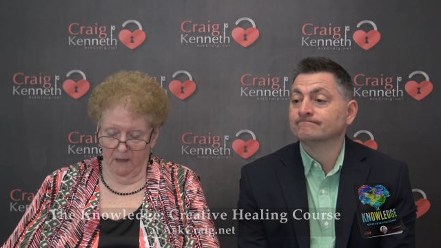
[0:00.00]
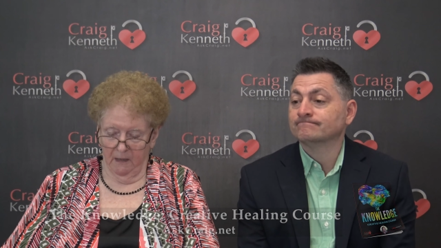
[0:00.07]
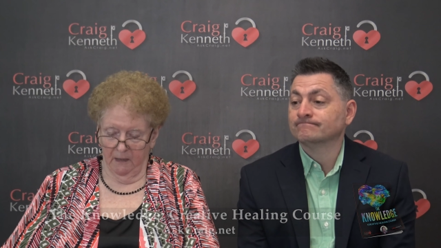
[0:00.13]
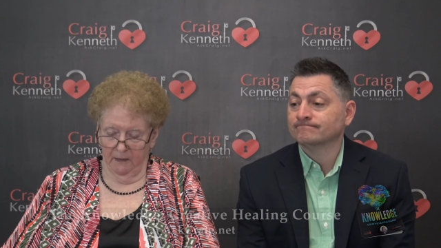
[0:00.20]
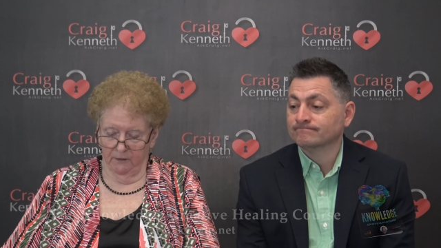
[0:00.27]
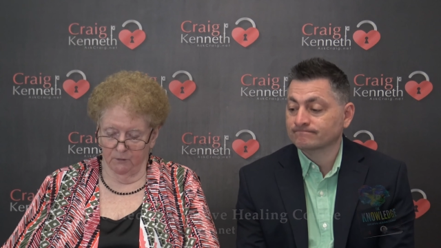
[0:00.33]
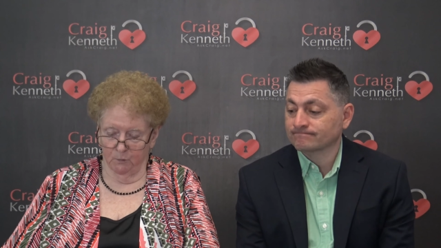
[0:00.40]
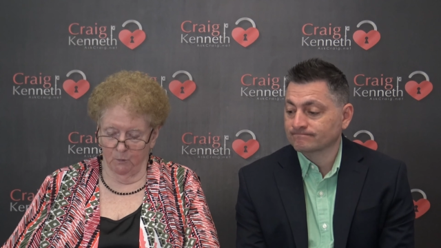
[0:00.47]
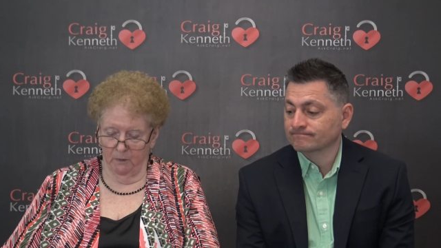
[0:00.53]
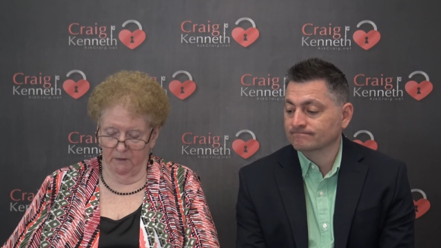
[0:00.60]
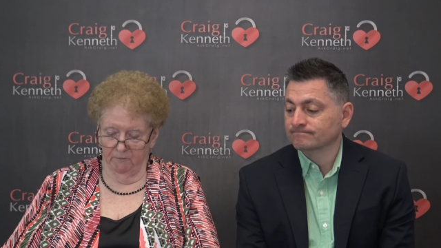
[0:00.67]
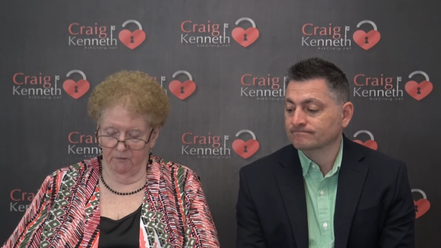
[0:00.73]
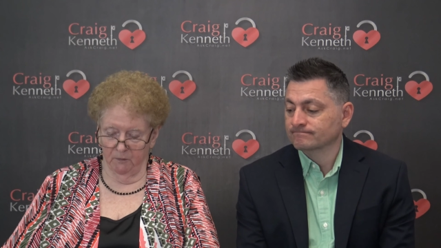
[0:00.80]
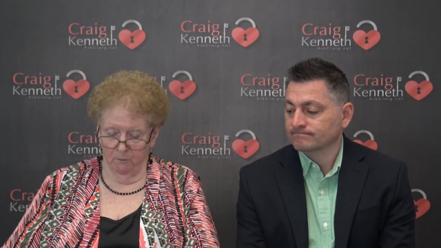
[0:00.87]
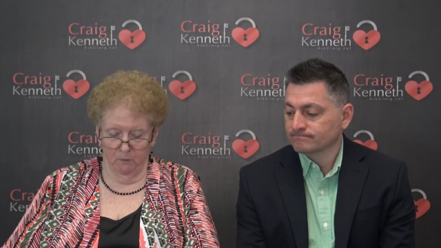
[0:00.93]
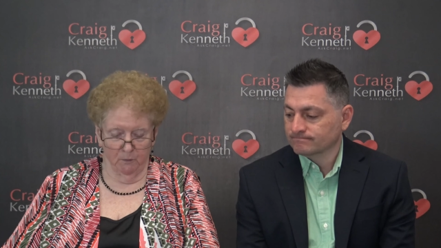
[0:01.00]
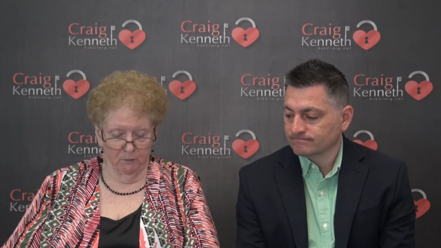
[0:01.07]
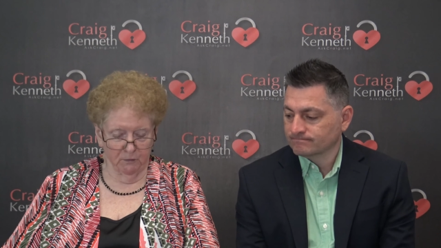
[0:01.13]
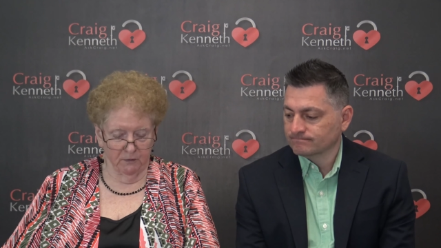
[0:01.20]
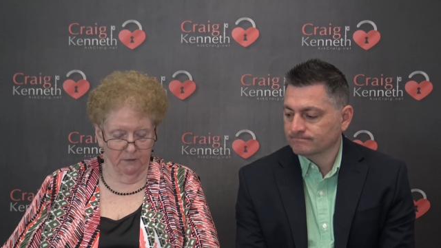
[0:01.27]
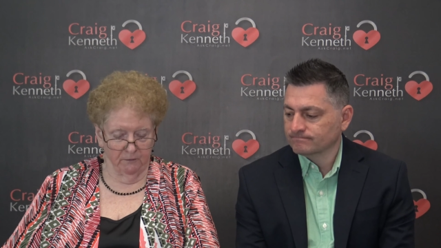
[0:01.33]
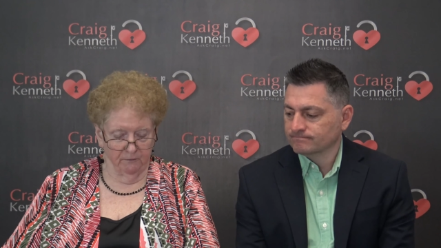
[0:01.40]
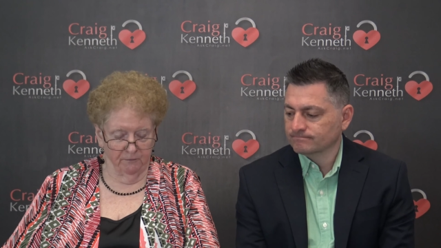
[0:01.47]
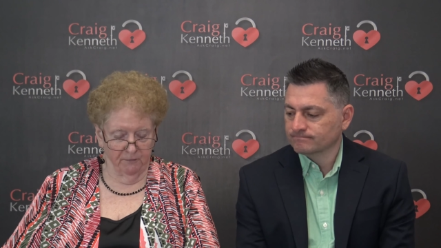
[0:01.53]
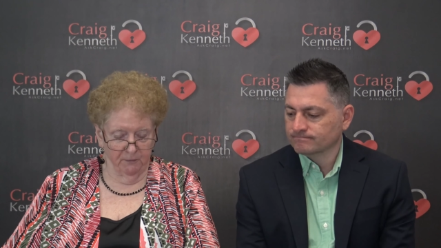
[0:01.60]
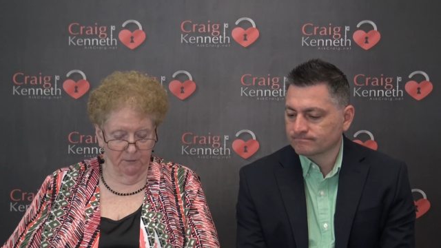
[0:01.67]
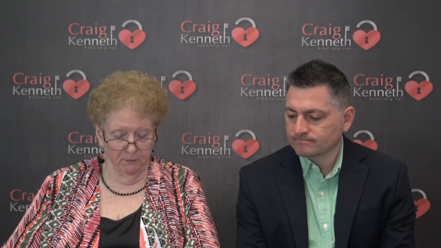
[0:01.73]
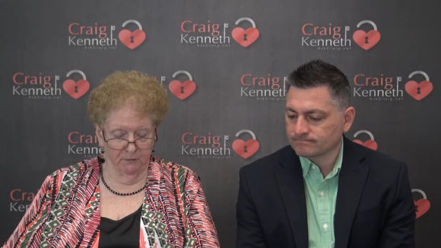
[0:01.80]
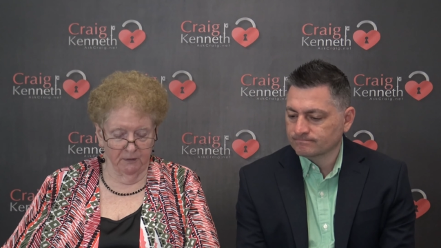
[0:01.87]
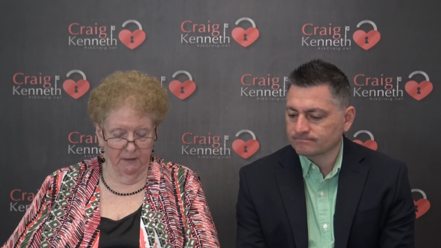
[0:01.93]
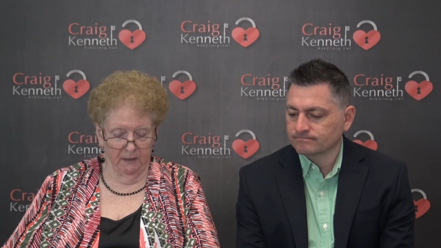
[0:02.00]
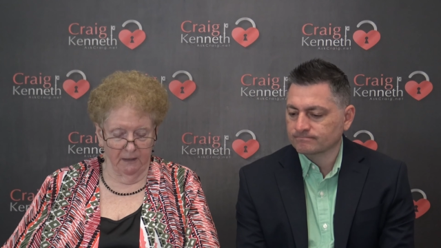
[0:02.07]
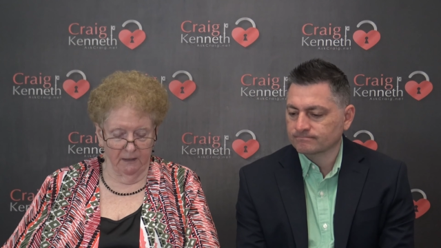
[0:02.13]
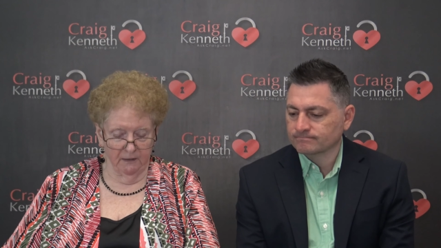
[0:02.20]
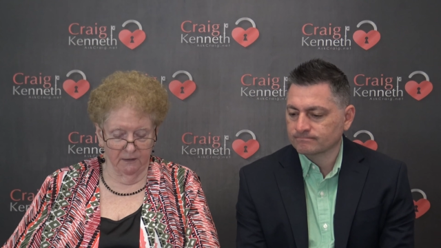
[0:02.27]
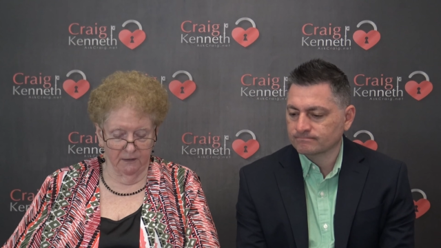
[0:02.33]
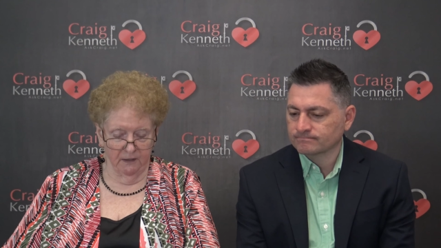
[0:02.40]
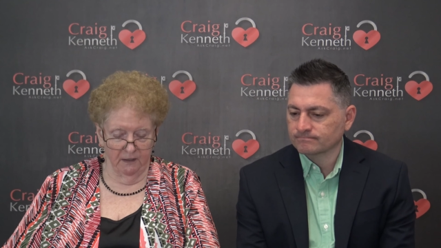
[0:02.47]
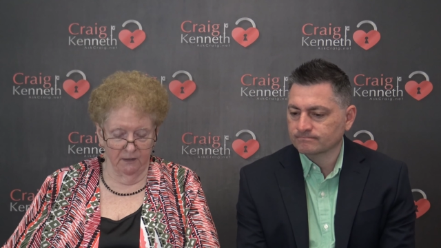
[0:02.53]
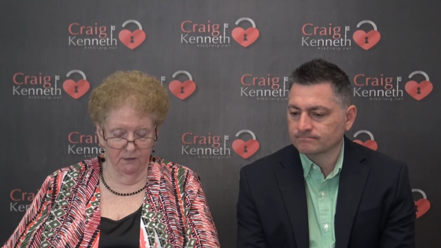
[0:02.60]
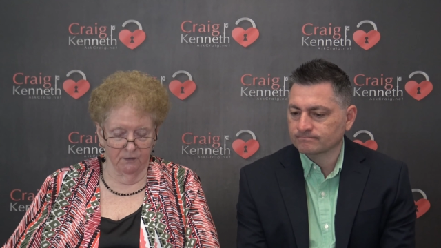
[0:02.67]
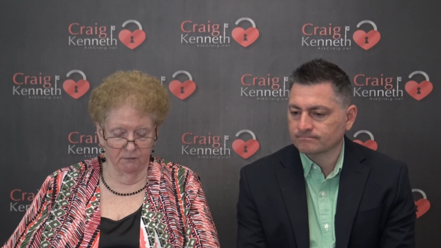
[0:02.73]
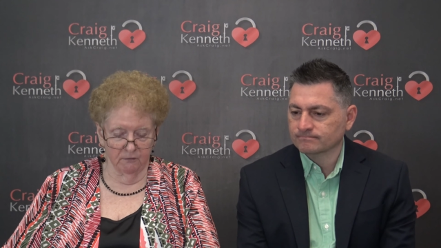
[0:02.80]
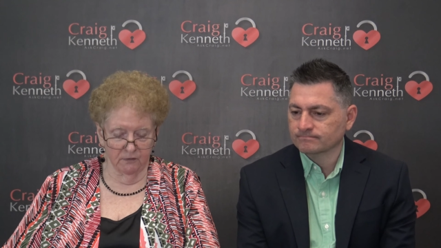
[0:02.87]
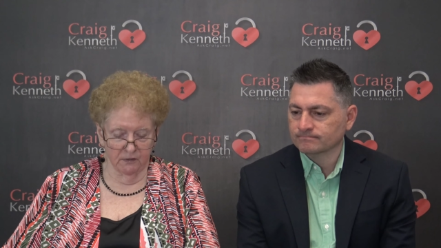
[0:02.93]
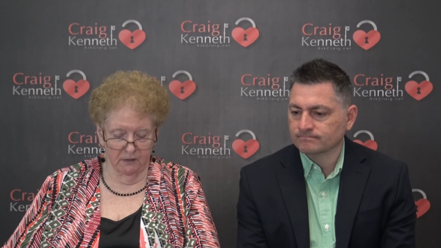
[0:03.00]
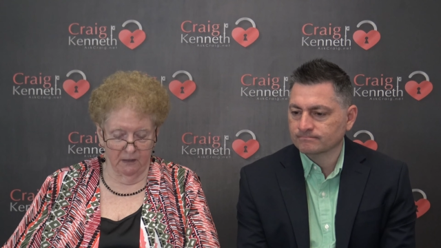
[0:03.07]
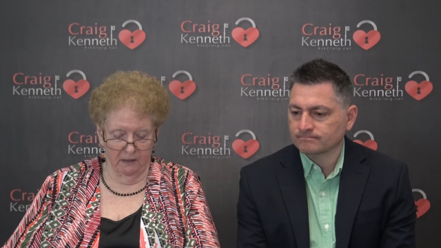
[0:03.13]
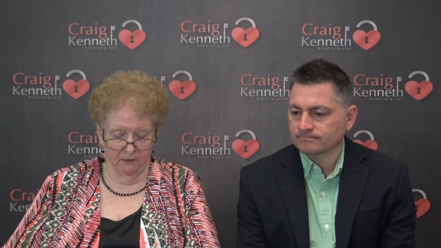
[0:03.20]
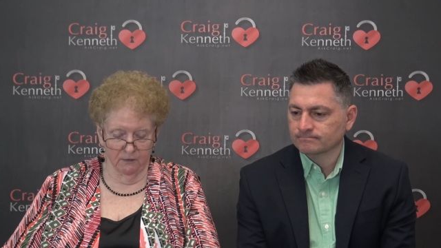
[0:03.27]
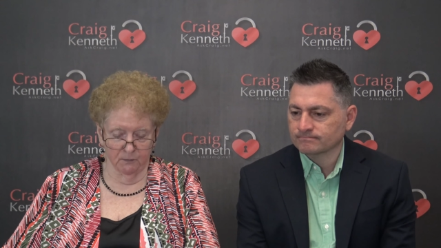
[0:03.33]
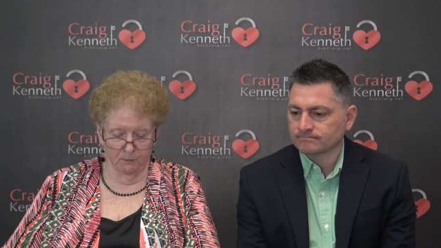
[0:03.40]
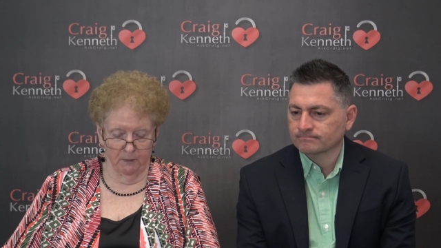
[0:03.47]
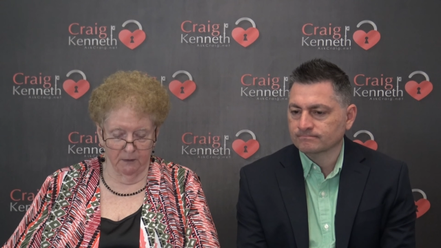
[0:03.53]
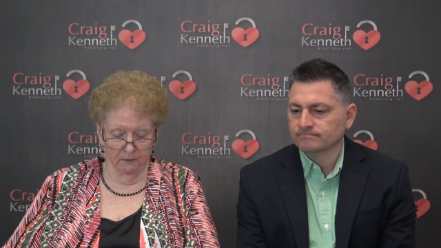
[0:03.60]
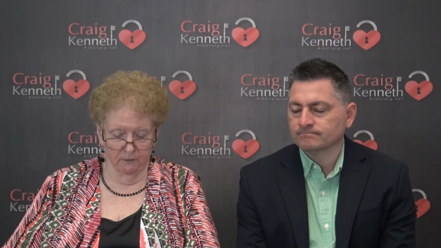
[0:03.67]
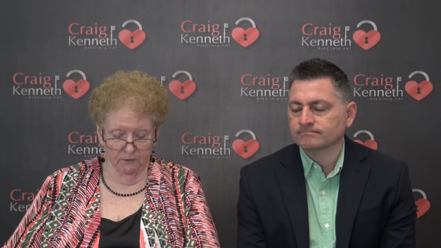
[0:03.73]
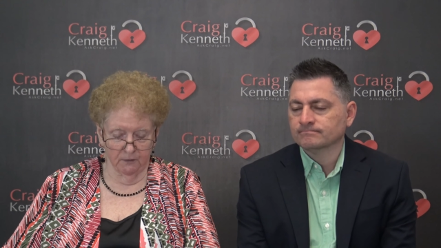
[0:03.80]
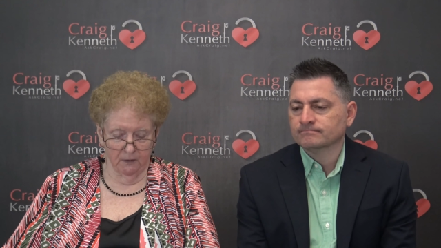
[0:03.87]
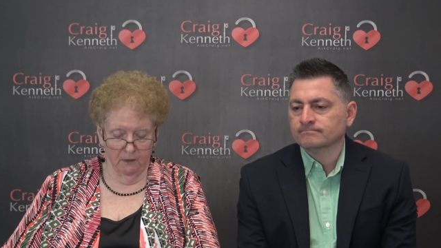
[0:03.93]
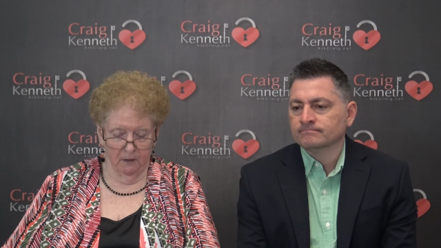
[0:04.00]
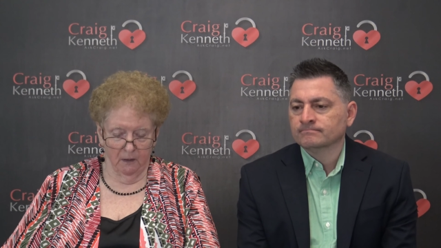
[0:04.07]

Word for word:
Speaker 1: is one of the most confusing and dangerous aspects